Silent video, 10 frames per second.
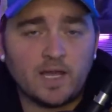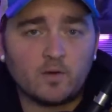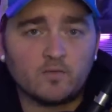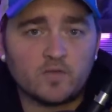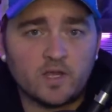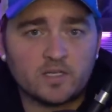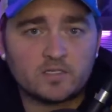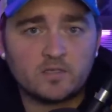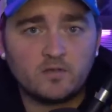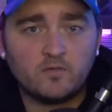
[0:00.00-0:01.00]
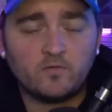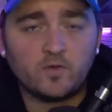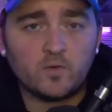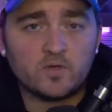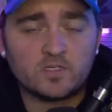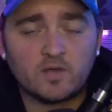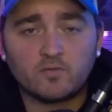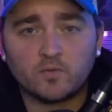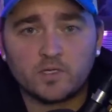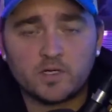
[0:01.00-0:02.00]
play out over the next few to
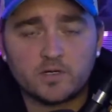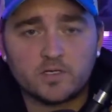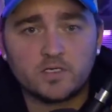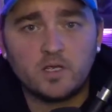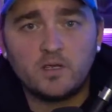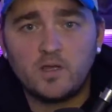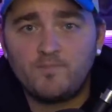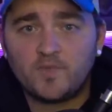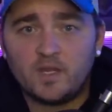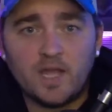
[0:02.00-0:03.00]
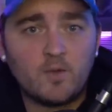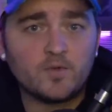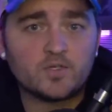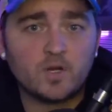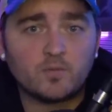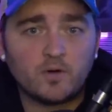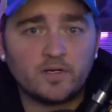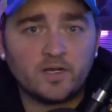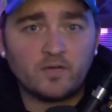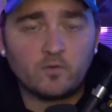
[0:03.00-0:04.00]
several years. And now with Trump
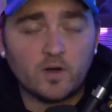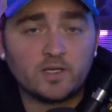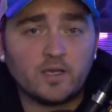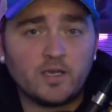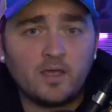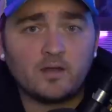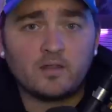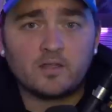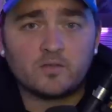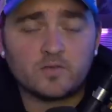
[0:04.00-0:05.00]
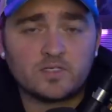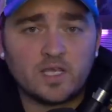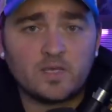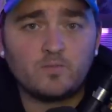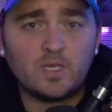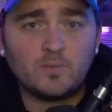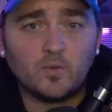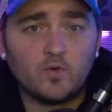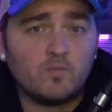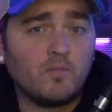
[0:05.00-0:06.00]
running, running again, I think those same
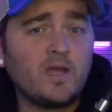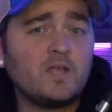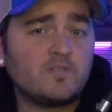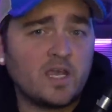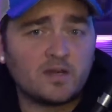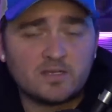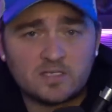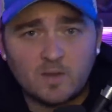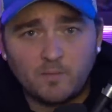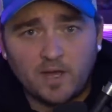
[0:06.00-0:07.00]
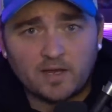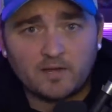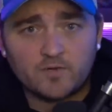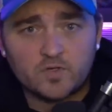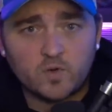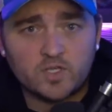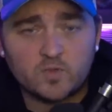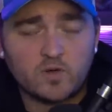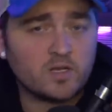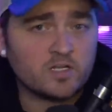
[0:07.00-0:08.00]
people who might have taken a step back after
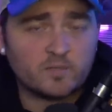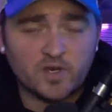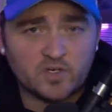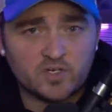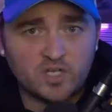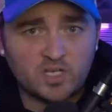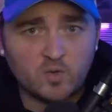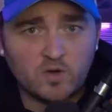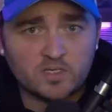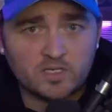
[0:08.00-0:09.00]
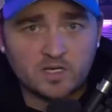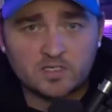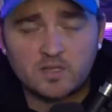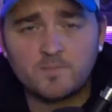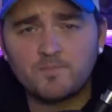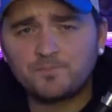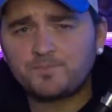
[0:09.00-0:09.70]
2020 and especially January 6th,